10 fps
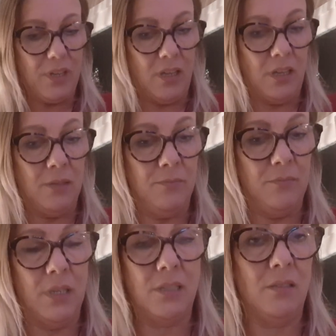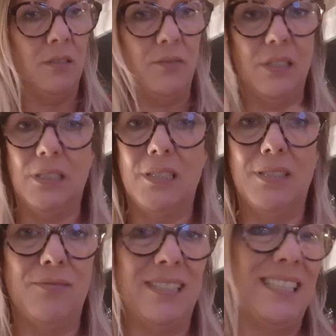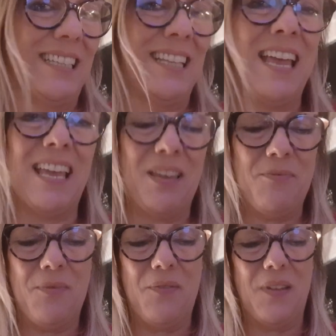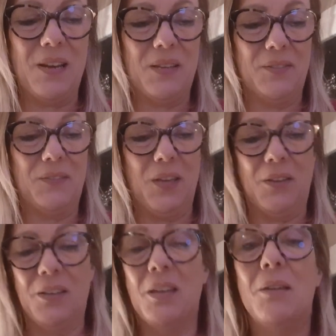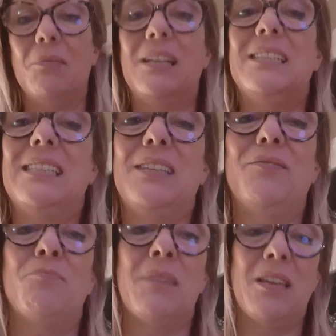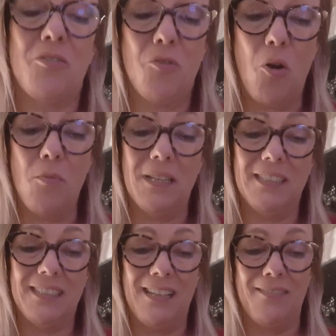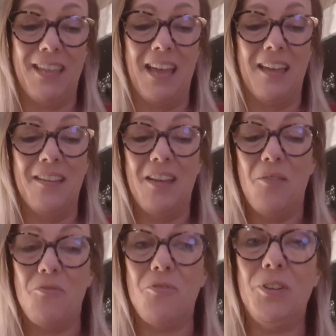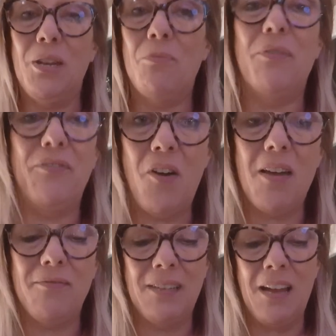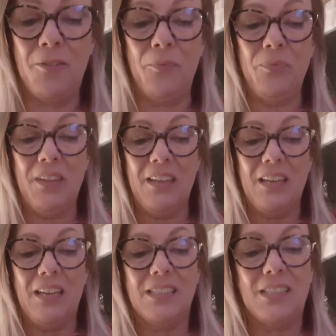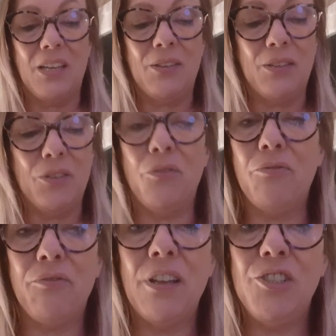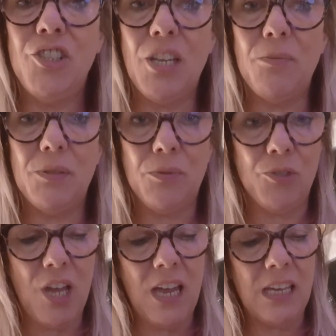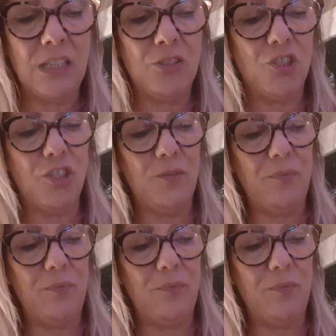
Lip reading: I don't know if this is resonating with any of you. Please leave me your comments down there. We're on number five now. So your friendships will change.